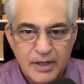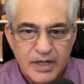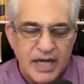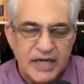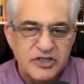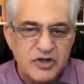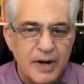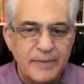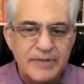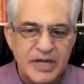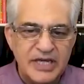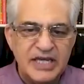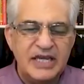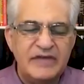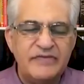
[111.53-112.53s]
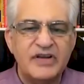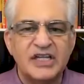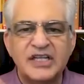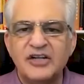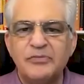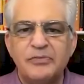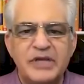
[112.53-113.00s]
Okay, so I'm even a
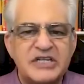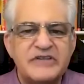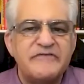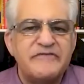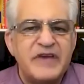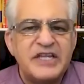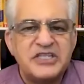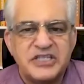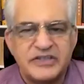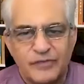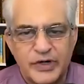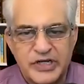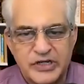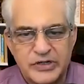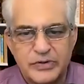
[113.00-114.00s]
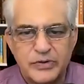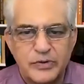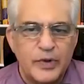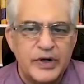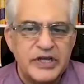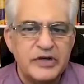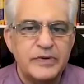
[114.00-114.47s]
little bit defensive when
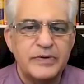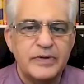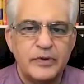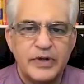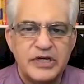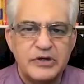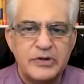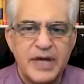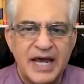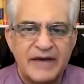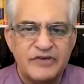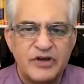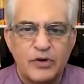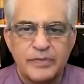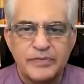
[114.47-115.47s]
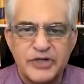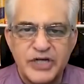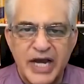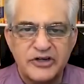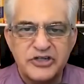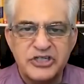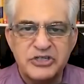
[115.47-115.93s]
you have your
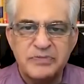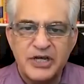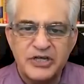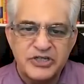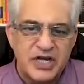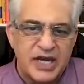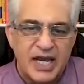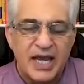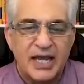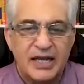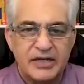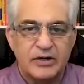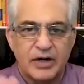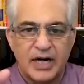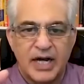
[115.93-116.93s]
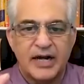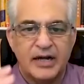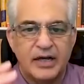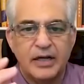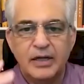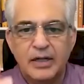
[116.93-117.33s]
objections, because again, you're kind of,